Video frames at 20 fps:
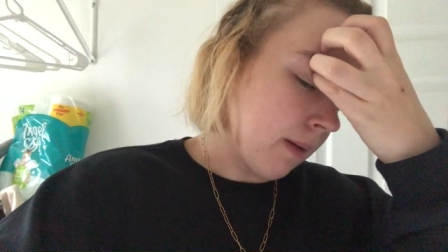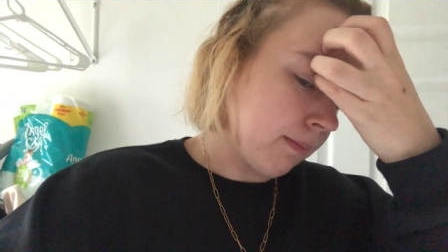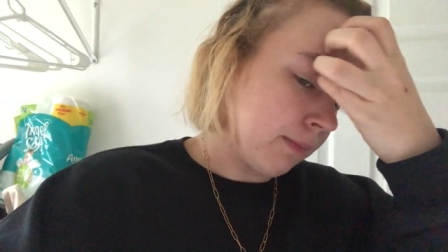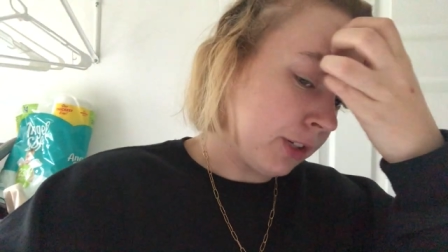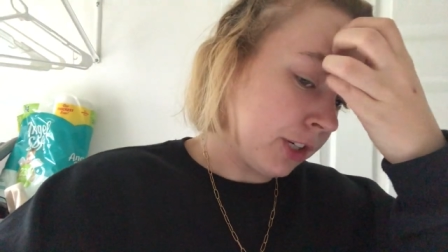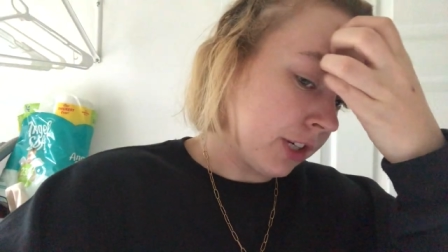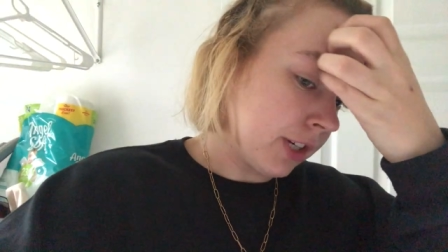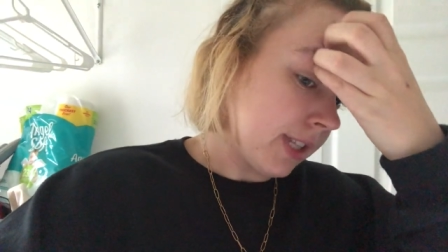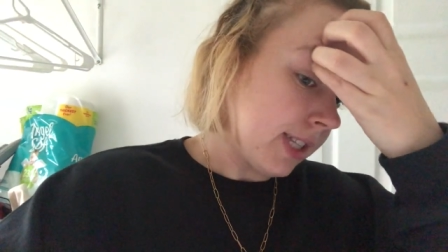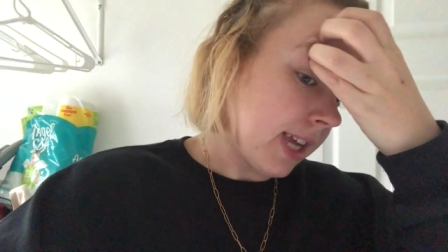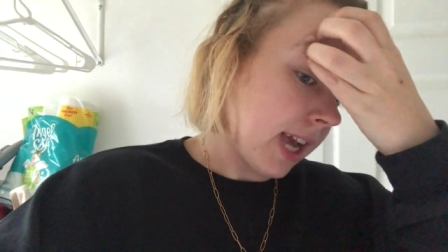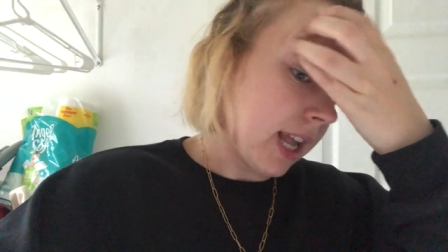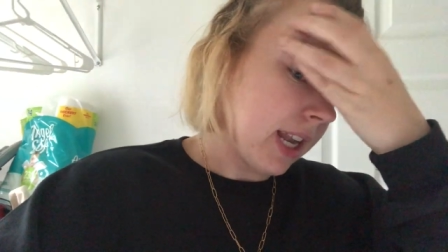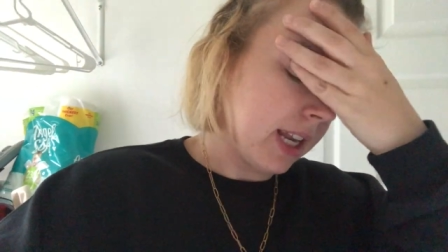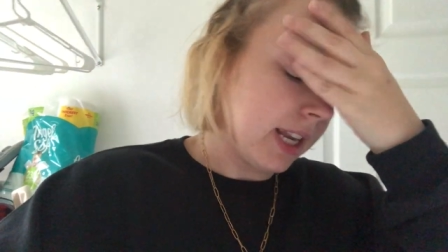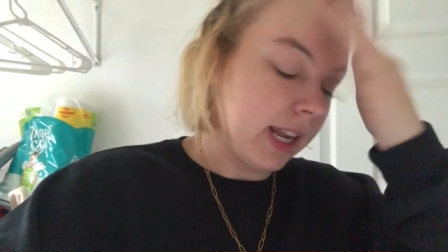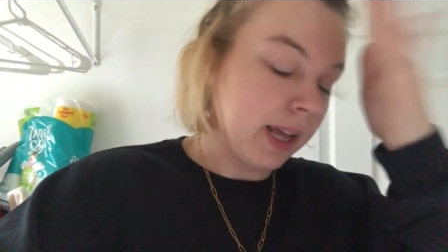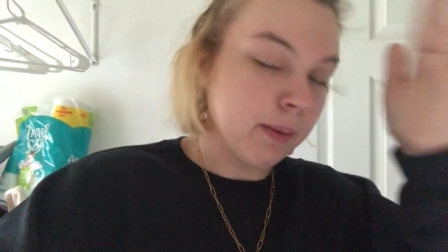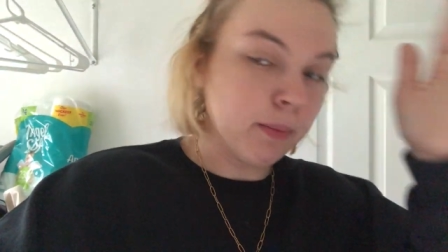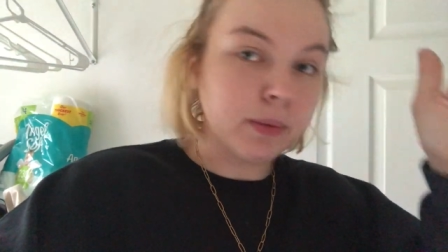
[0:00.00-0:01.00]
Jared's dad
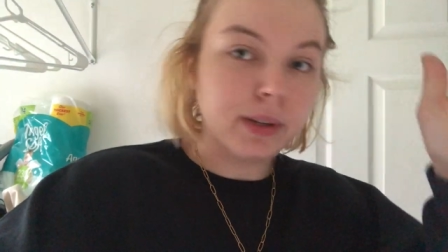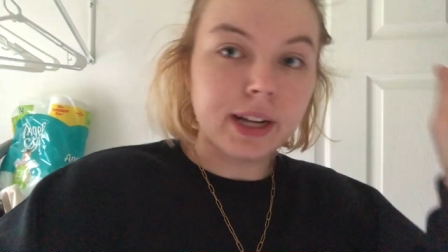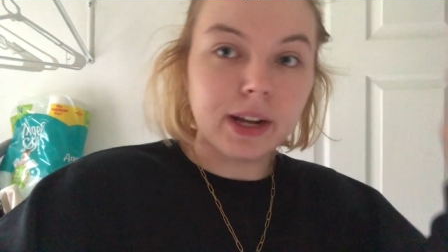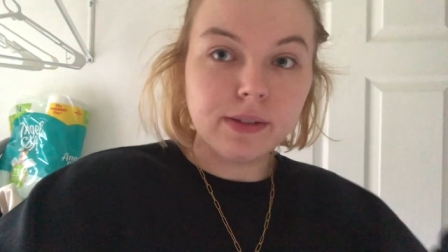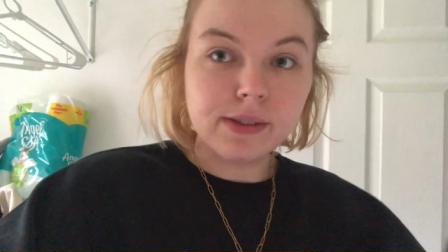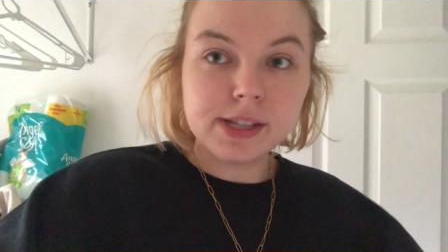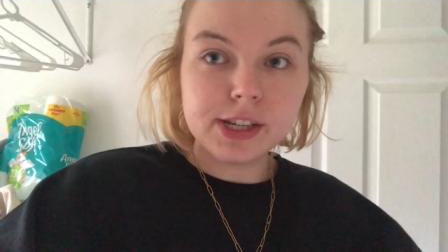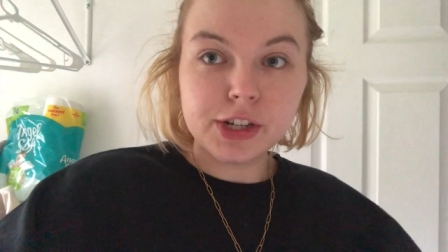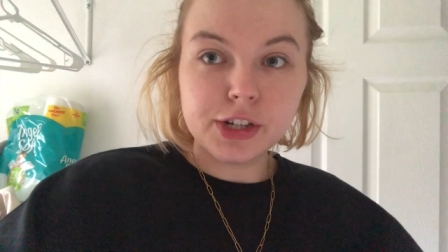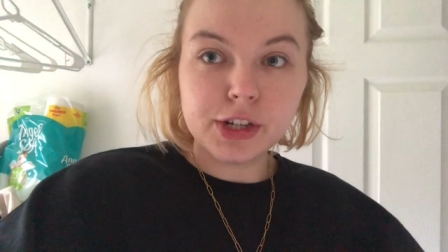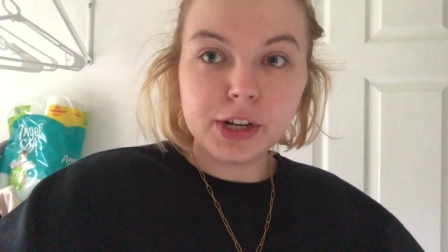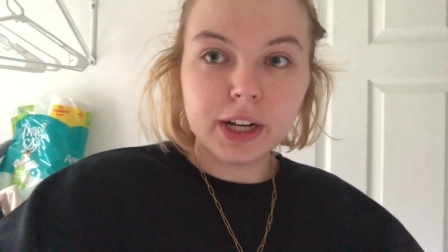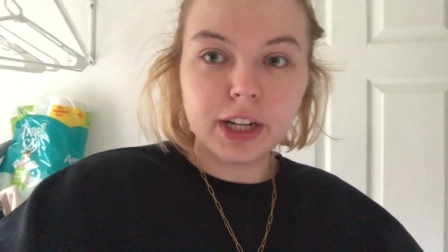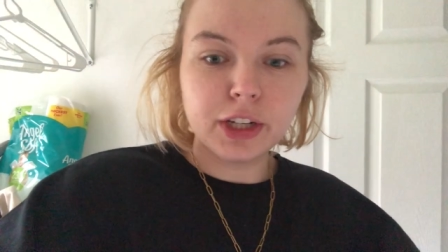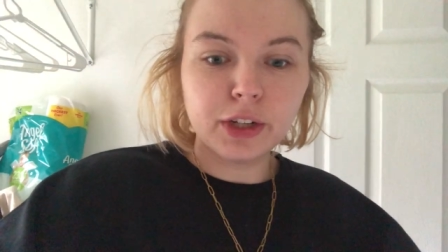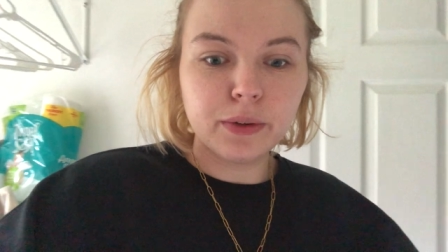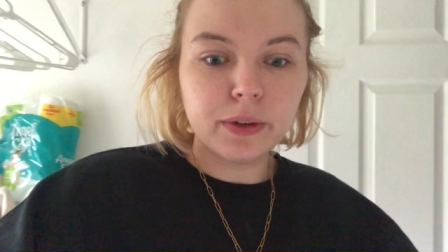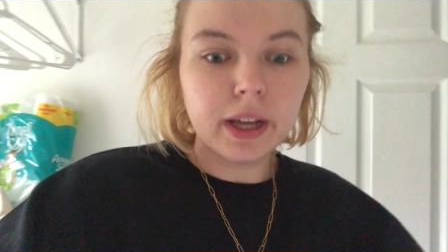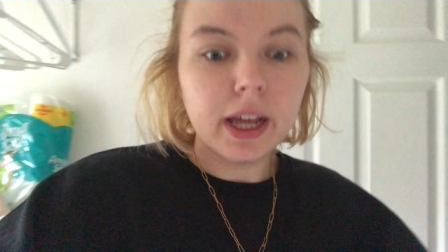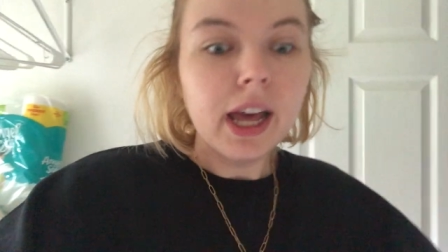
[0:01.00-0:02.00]
and him were downstairs trying to
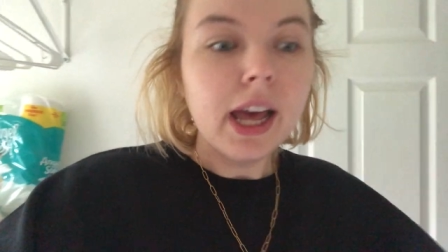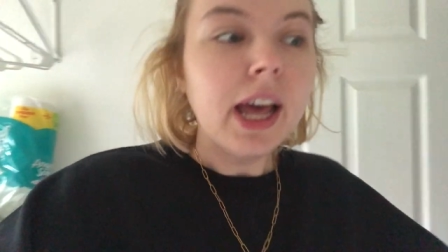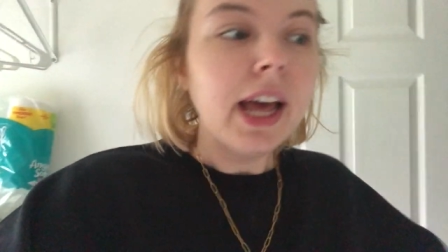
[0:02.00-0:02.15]
do it.